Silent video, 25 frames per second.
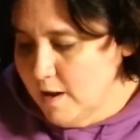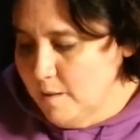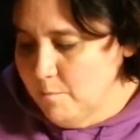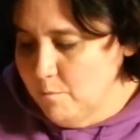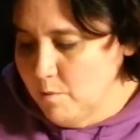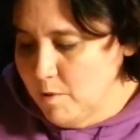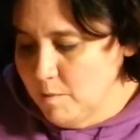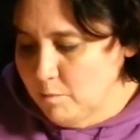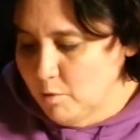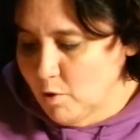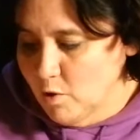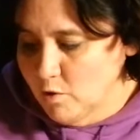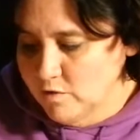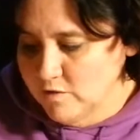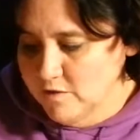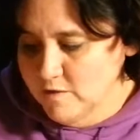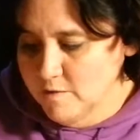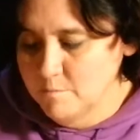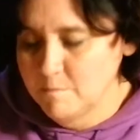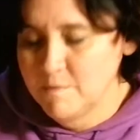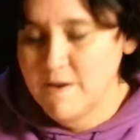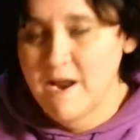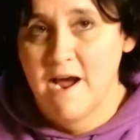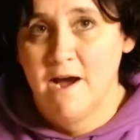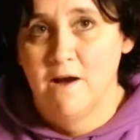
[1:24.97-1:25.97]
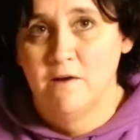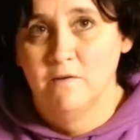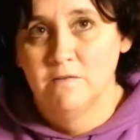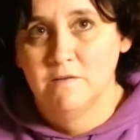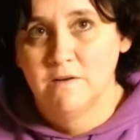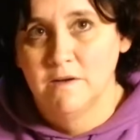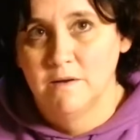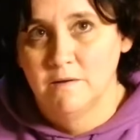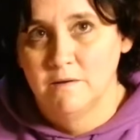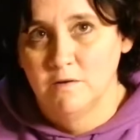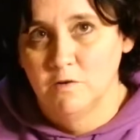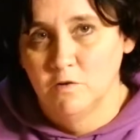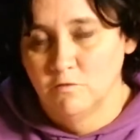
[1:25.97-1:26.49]
We broke them down
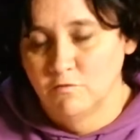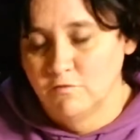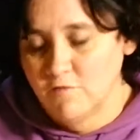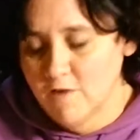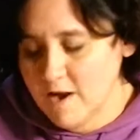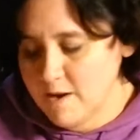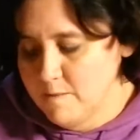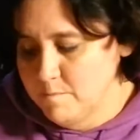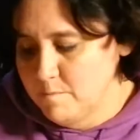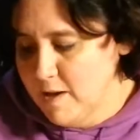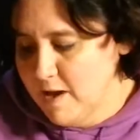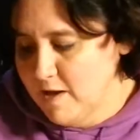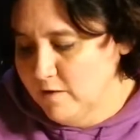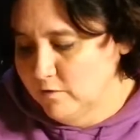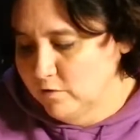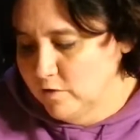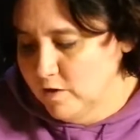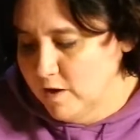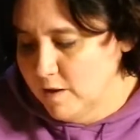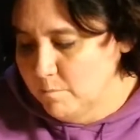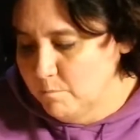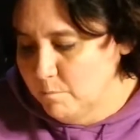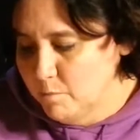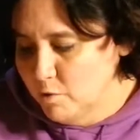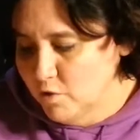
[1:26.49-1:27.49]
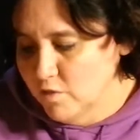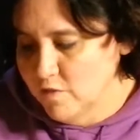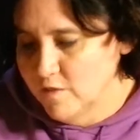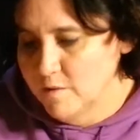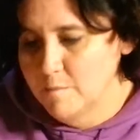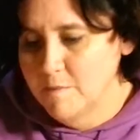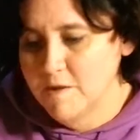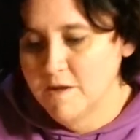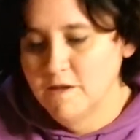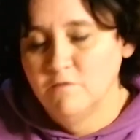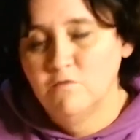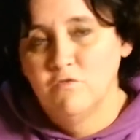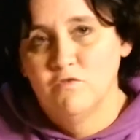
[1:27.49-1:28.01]
in fine powder and put them
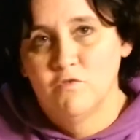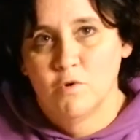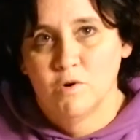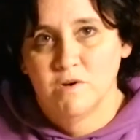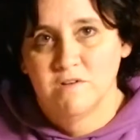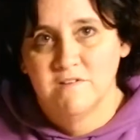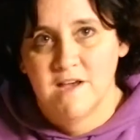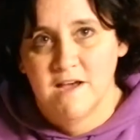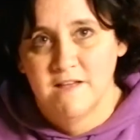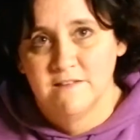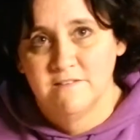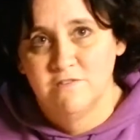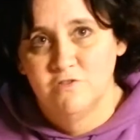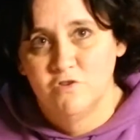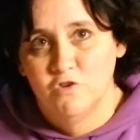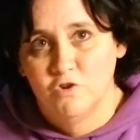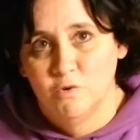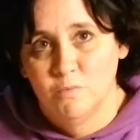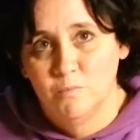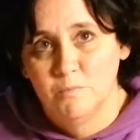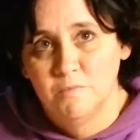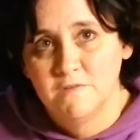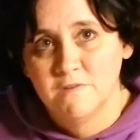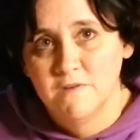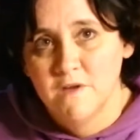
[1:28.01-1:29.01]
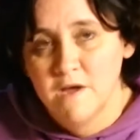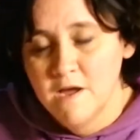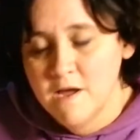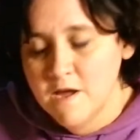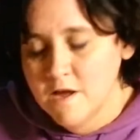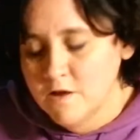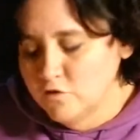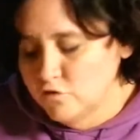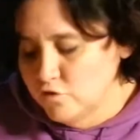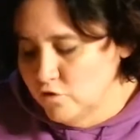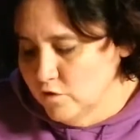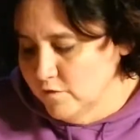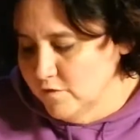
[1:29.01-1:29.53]
in 4 test tubes.
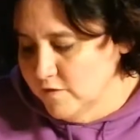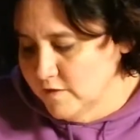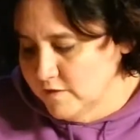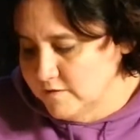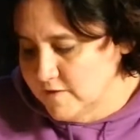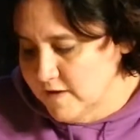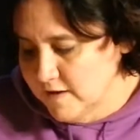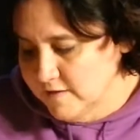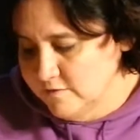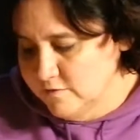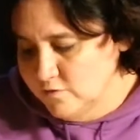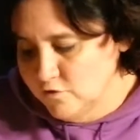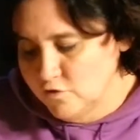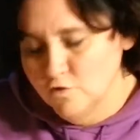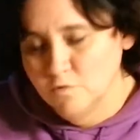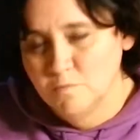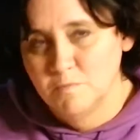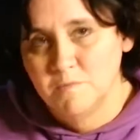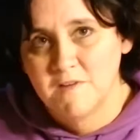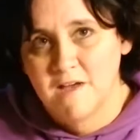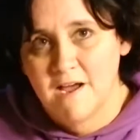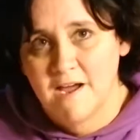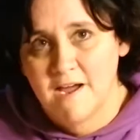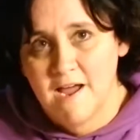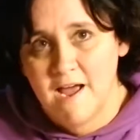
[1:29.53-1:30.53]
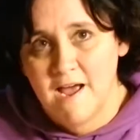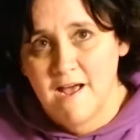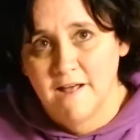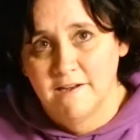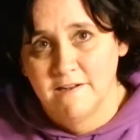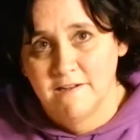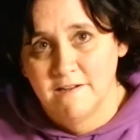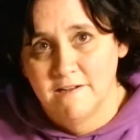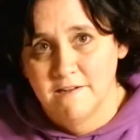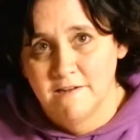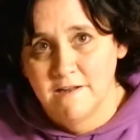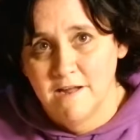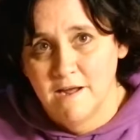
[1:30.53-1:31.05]
2 of the test tubes I
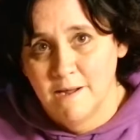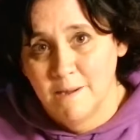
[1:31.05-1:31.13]
added